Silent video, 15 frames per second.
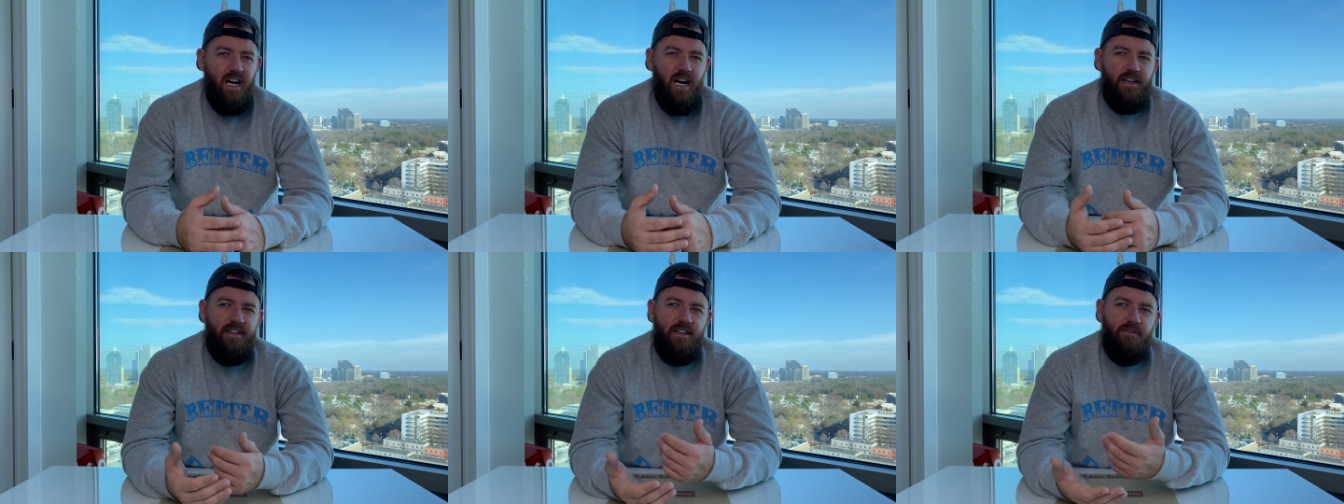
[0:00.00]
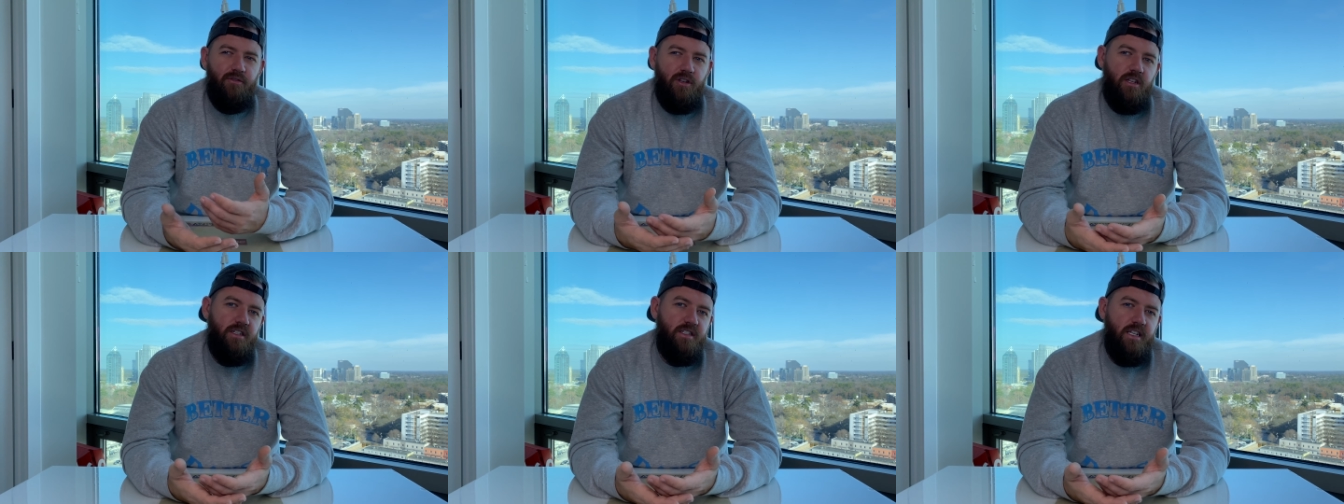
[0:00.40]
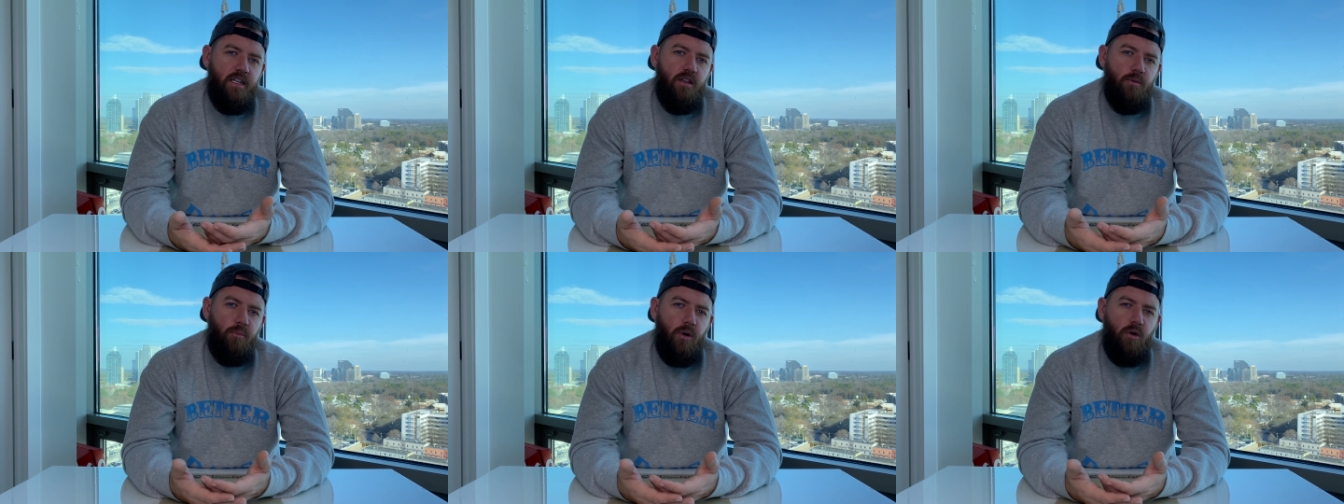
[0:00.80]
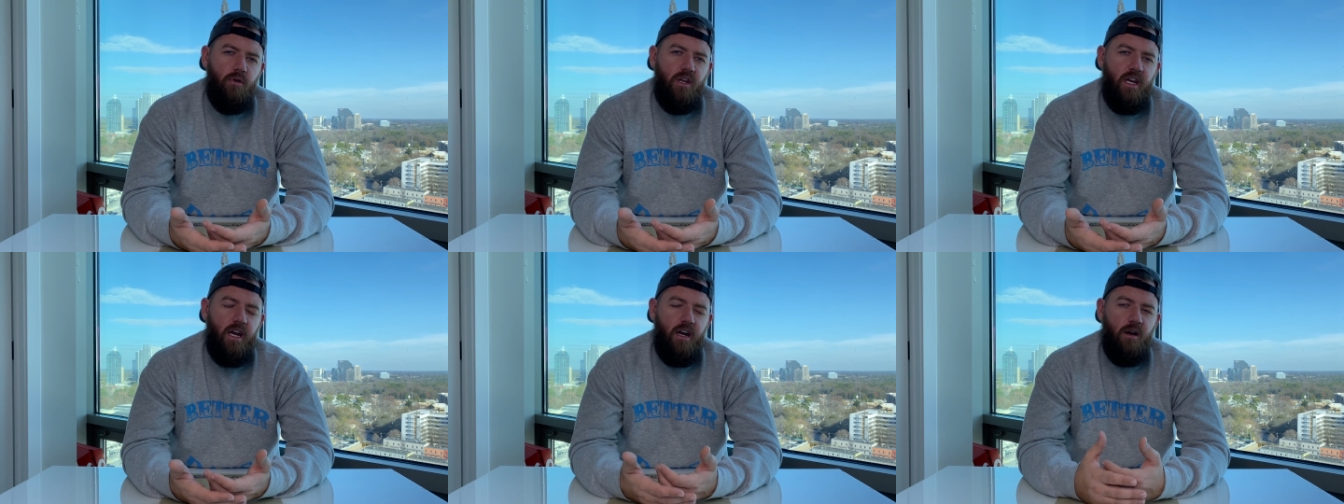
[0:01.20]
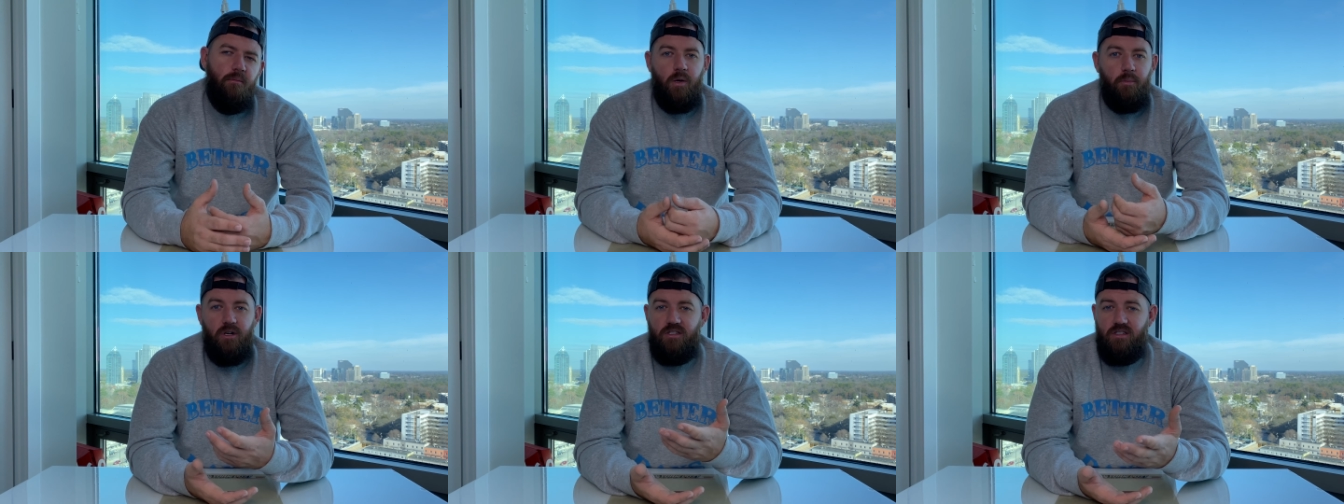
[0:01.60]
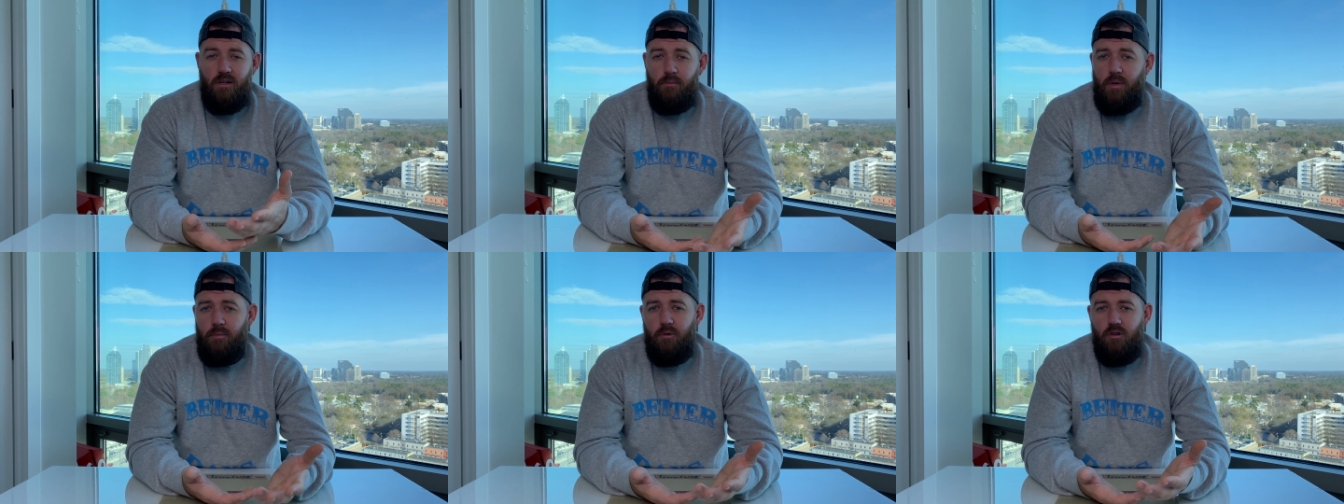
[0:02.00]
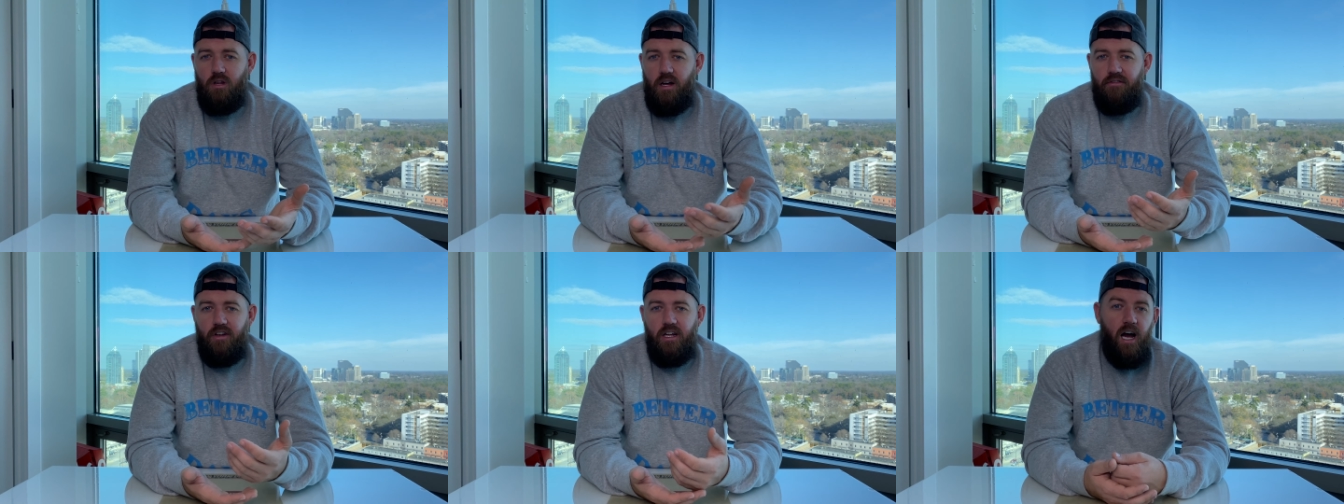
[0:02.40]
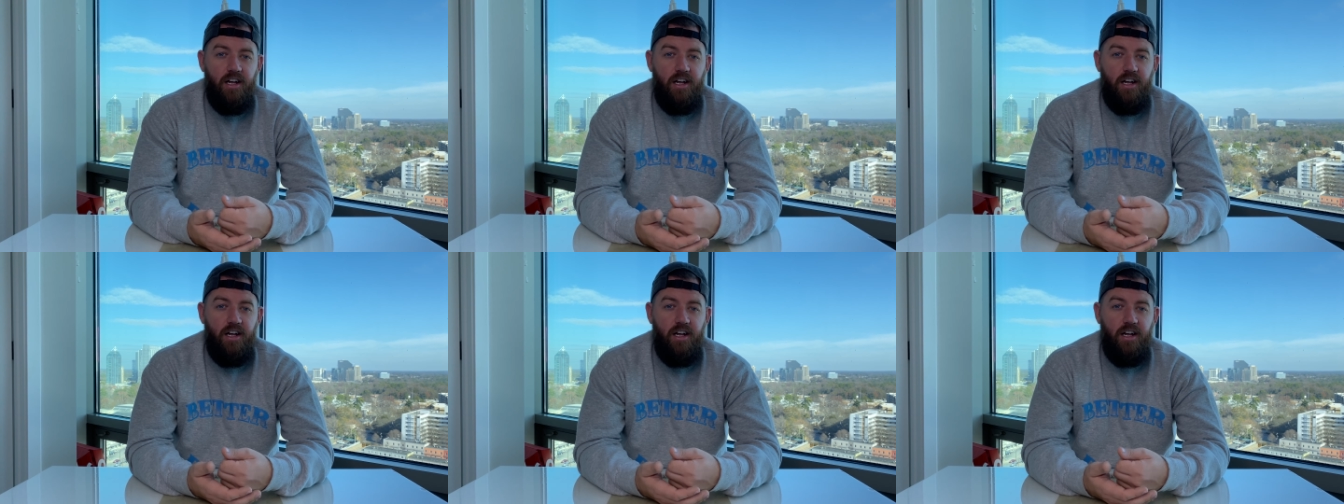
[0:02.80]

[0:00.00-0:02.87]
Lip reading: I didn't really dig the pony hair, but some people love it.